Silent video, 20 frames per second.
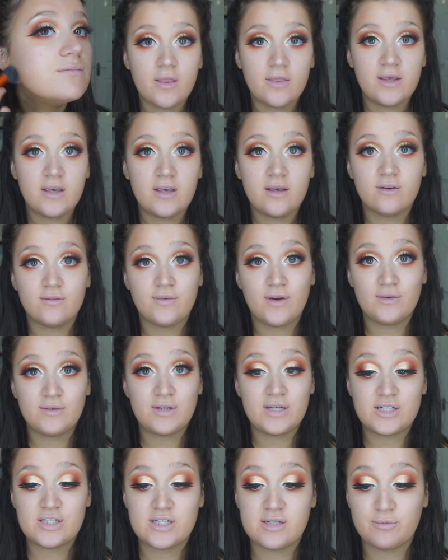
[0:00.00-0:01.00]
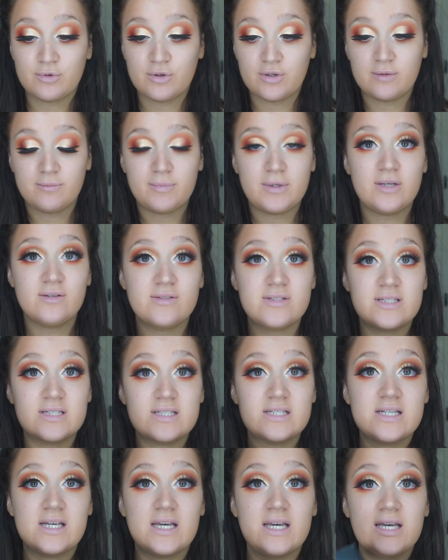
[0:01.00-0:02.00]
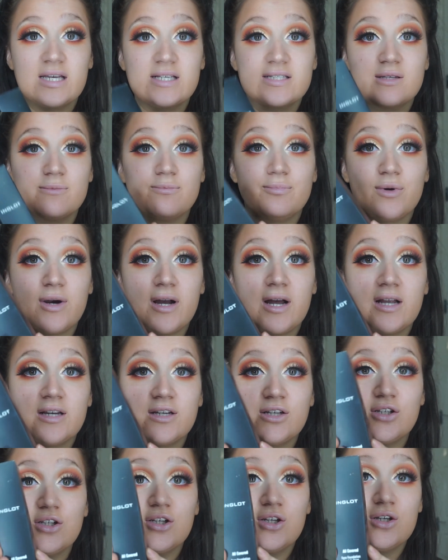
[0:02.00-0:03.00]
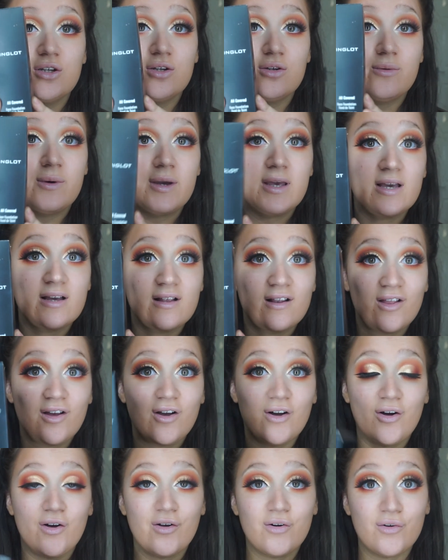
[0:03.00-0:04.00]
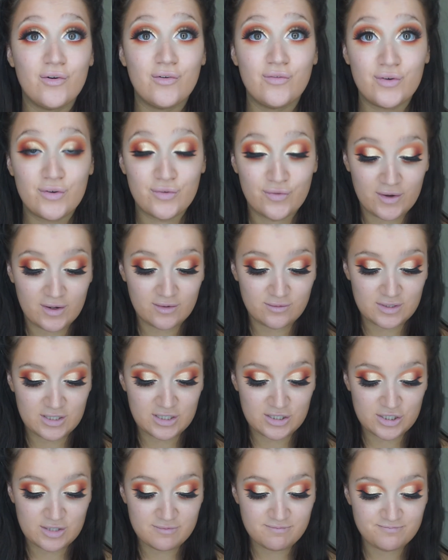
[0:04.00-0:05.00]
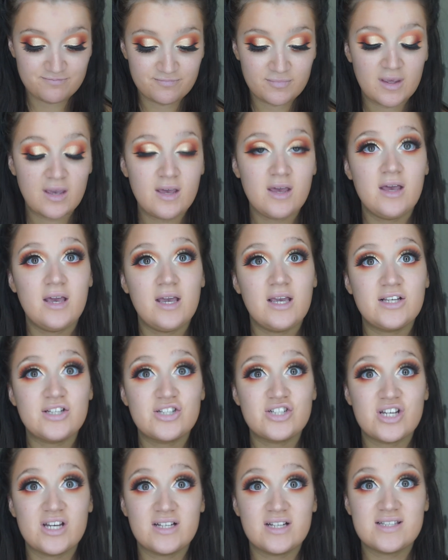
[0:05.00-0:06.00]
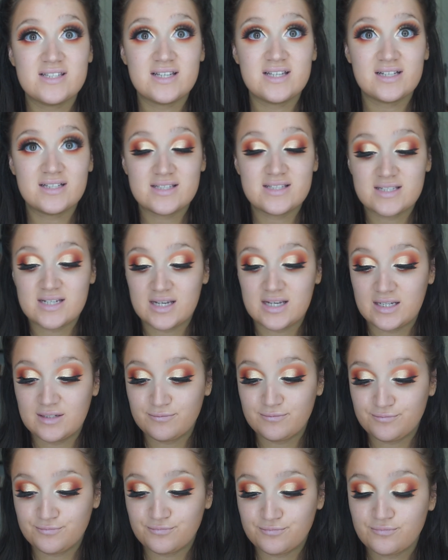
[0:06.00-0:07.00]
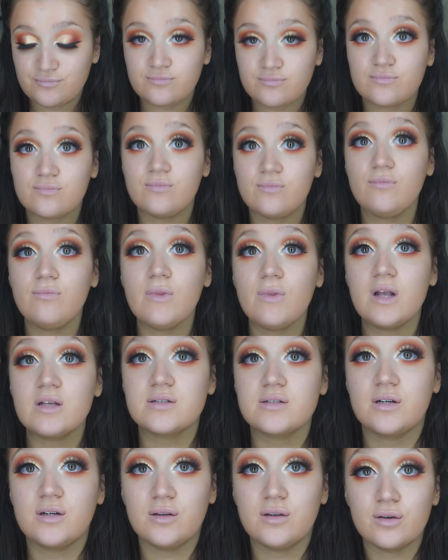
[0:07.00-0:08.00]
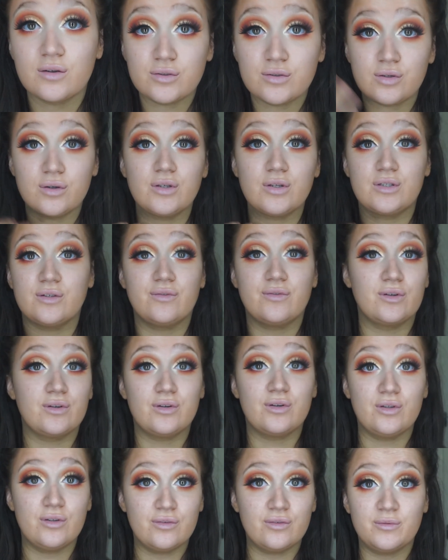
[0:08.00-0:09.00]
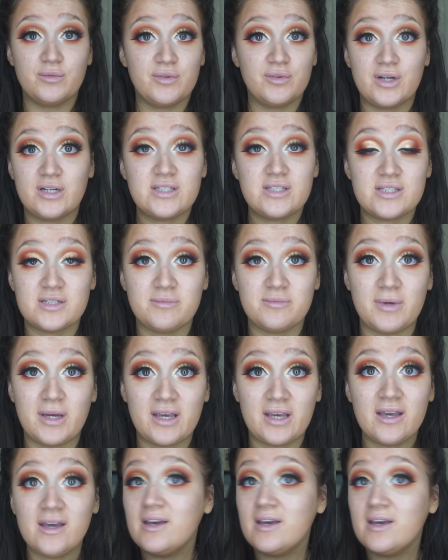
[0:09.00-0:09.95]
The foundation I'm going to be using today is the brand new INGLOT All Covered Foundation in shade 16. It's going to look a totally different colour from the rest of me